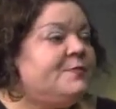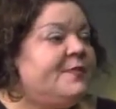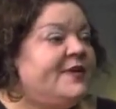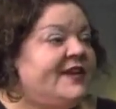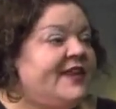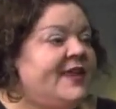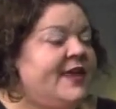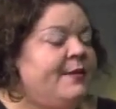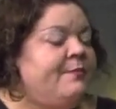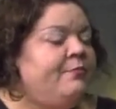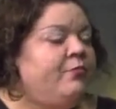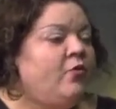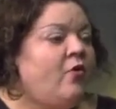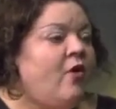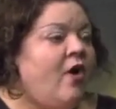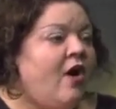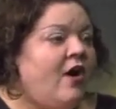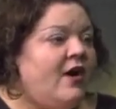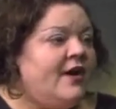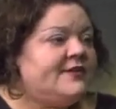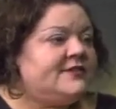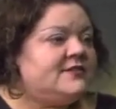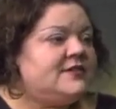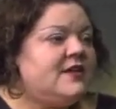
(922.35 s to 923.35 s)
But he
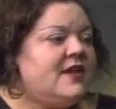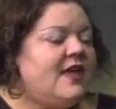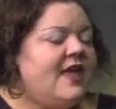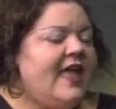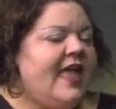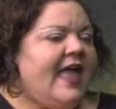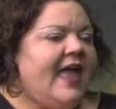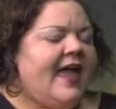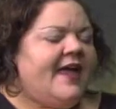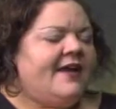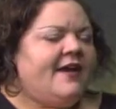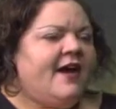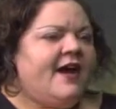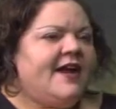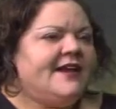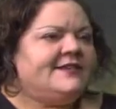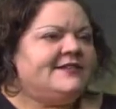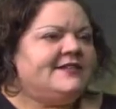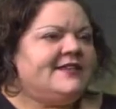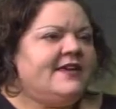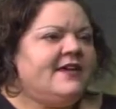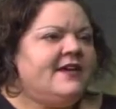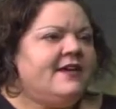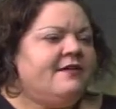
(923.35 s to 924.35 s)
brought an
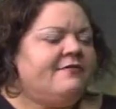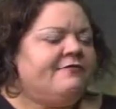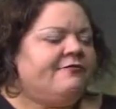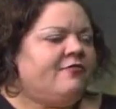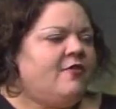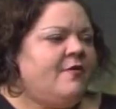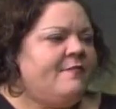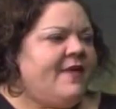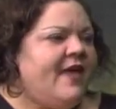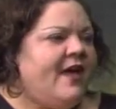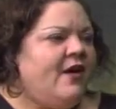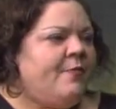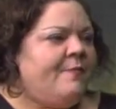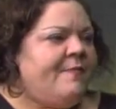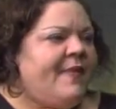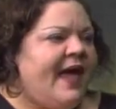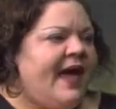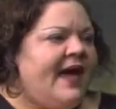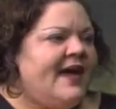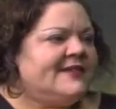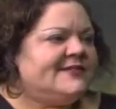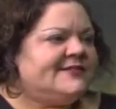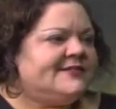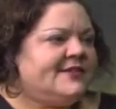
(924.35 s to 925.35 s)
idea from El
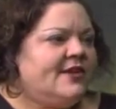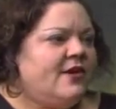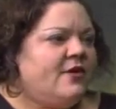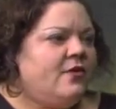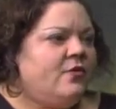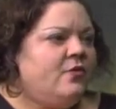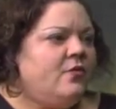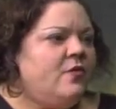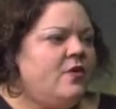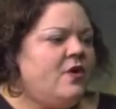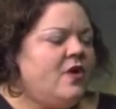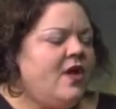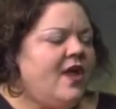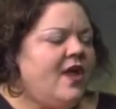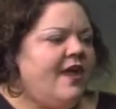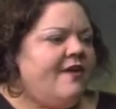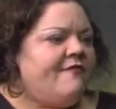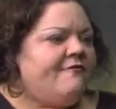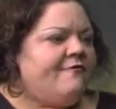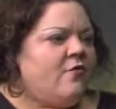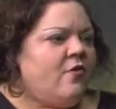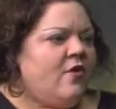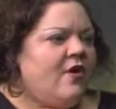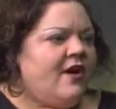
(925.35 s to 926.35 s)
Paso
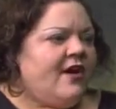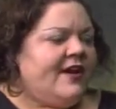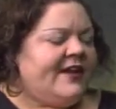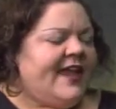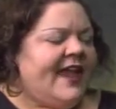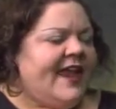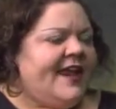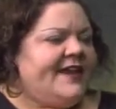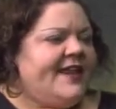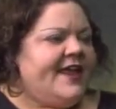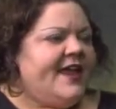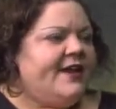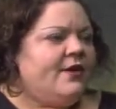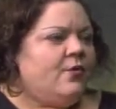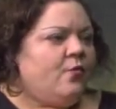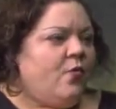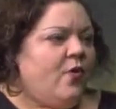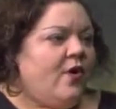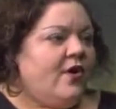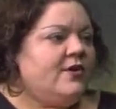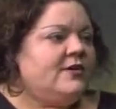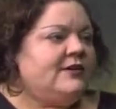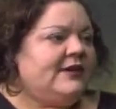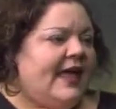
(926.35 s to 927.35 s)
for Acadiana
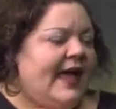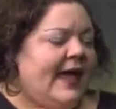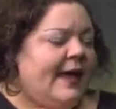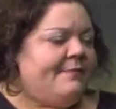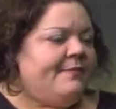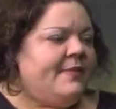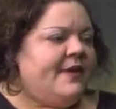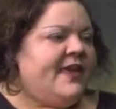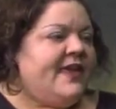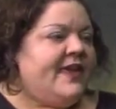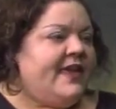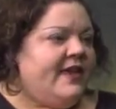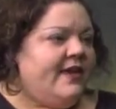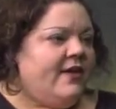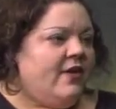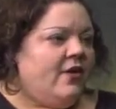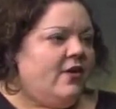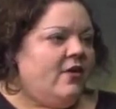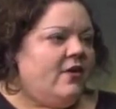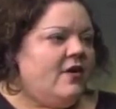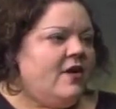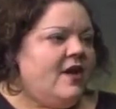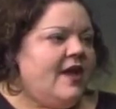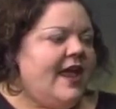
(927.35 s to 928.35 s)
Word Lab
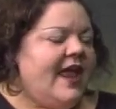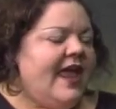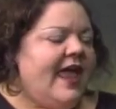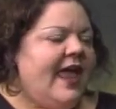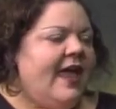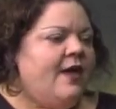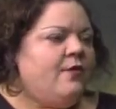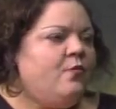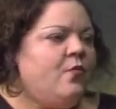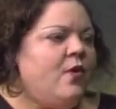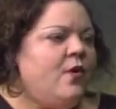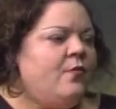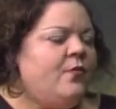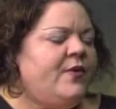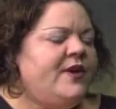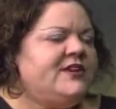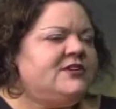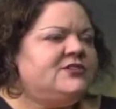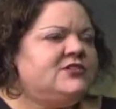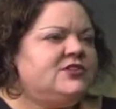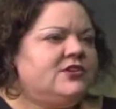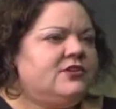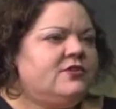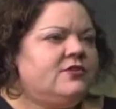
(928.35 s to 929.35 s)
here. And what we
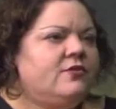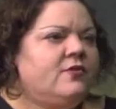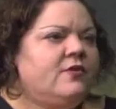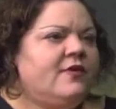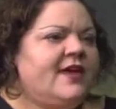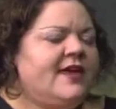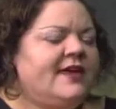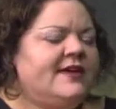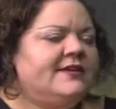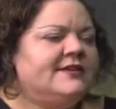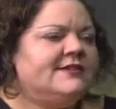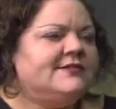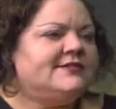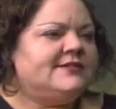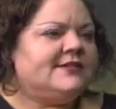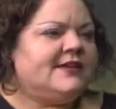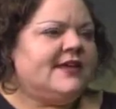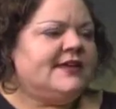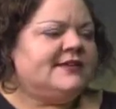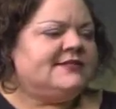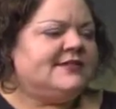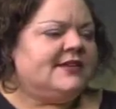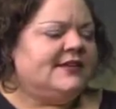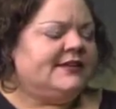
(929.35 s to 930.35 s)
do is
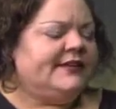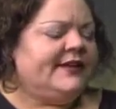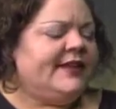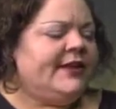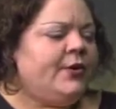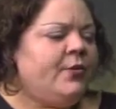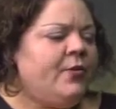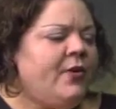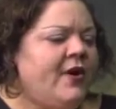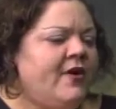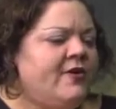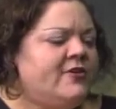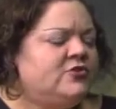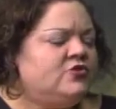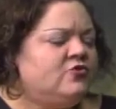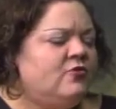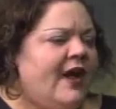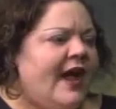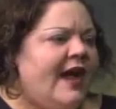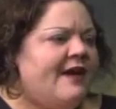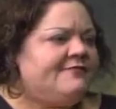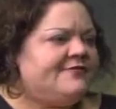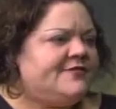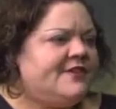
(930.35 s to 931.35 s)
it's a literary
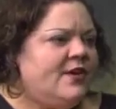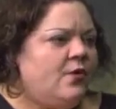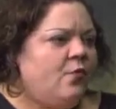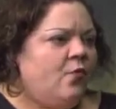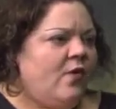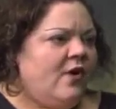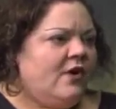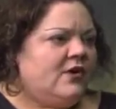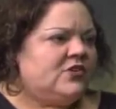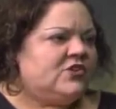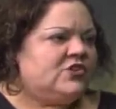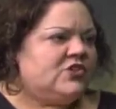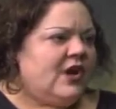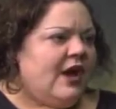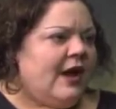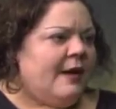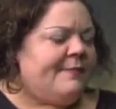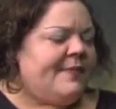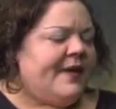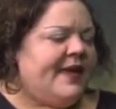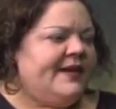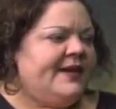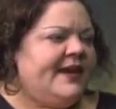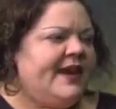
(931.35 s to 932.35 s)
drafting
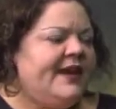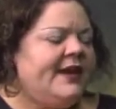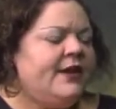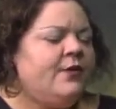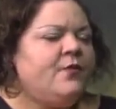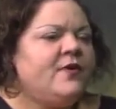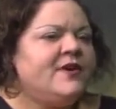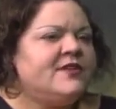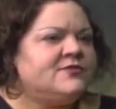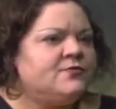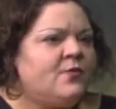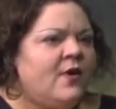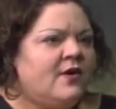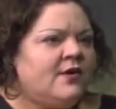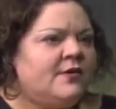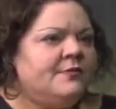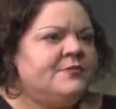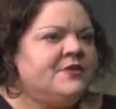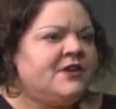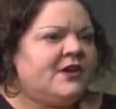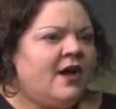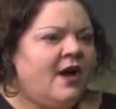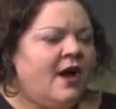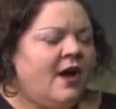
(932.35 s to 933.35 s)
workshop, and anyone is welcome
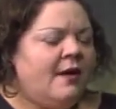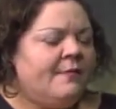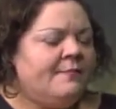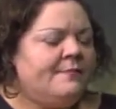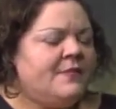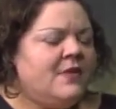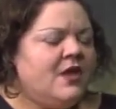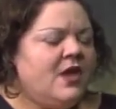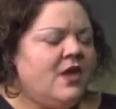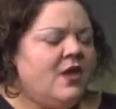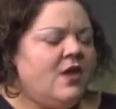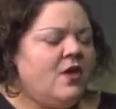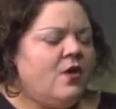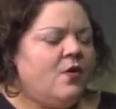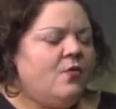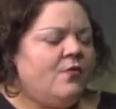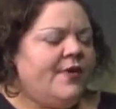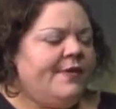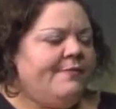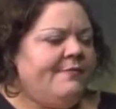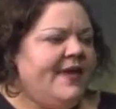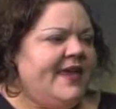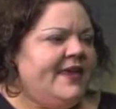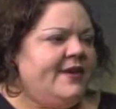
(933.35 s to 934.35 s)
to come.
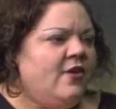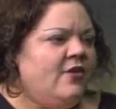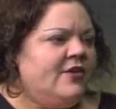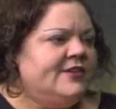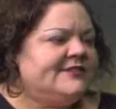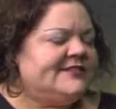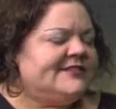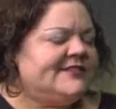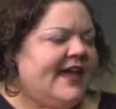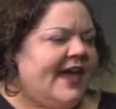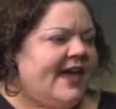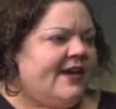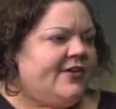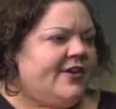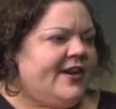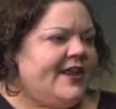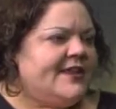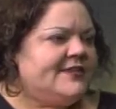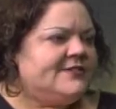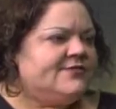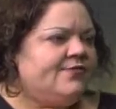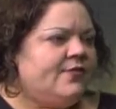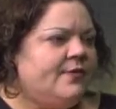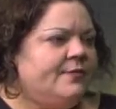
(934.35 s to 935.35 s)
We meet on
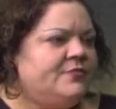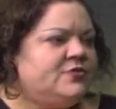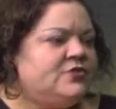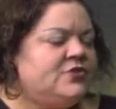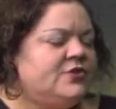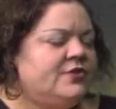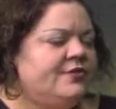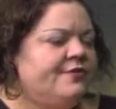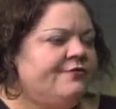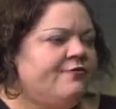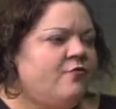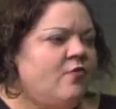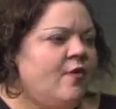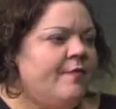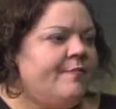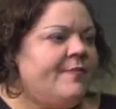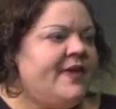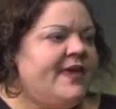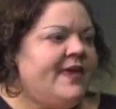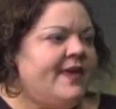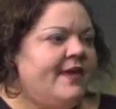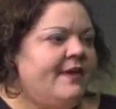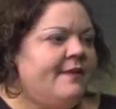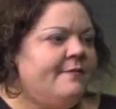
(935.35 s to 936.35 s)
Saturdays from 2 to 4
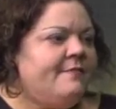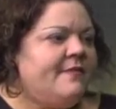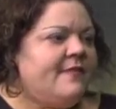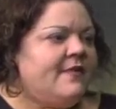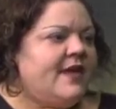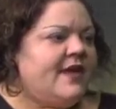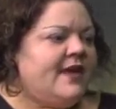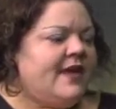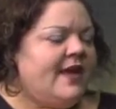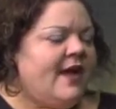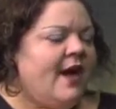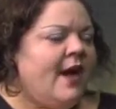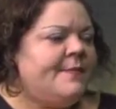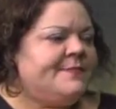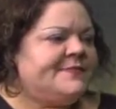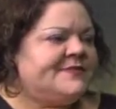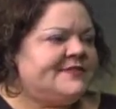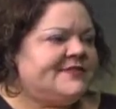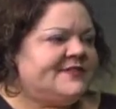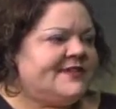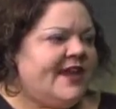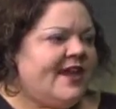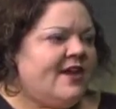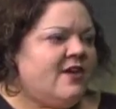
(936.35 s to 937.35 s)
p.m.
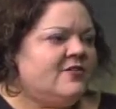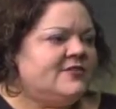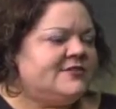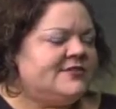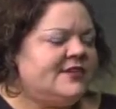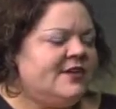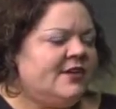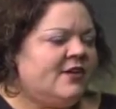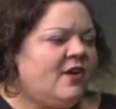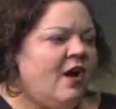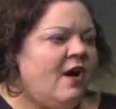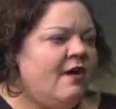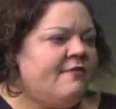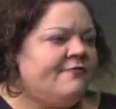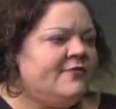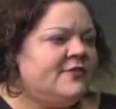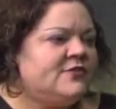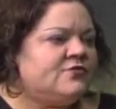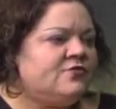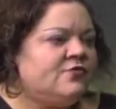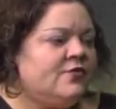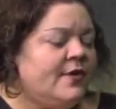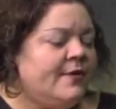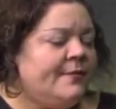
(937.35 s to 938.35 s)
upstairs in a
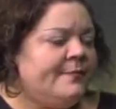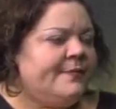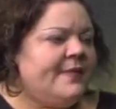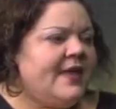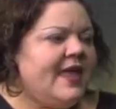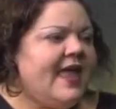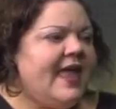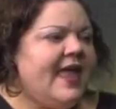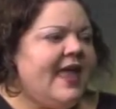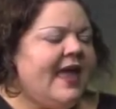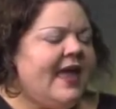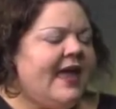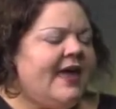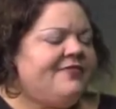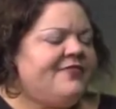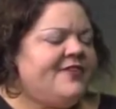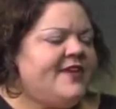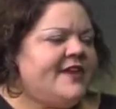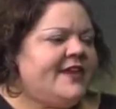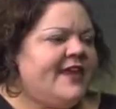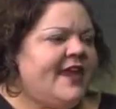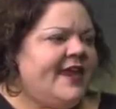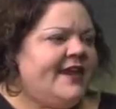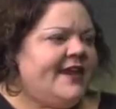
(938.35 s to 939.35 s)
conference room at
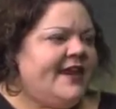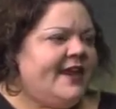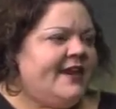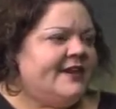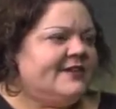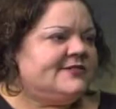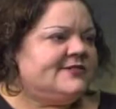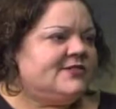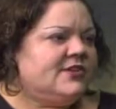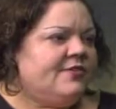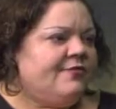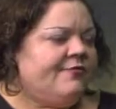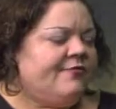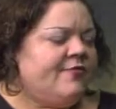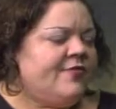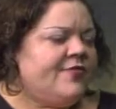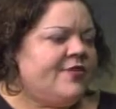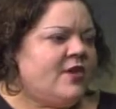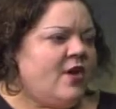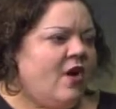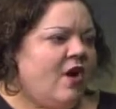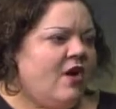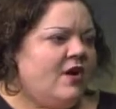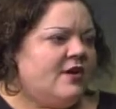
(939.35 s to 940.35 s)
the Acadiana Center for
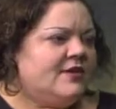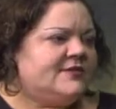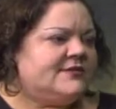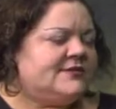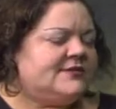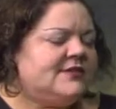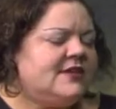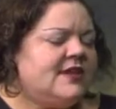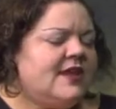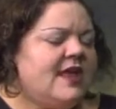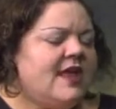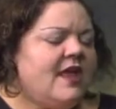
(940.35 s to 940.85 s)
the Arts.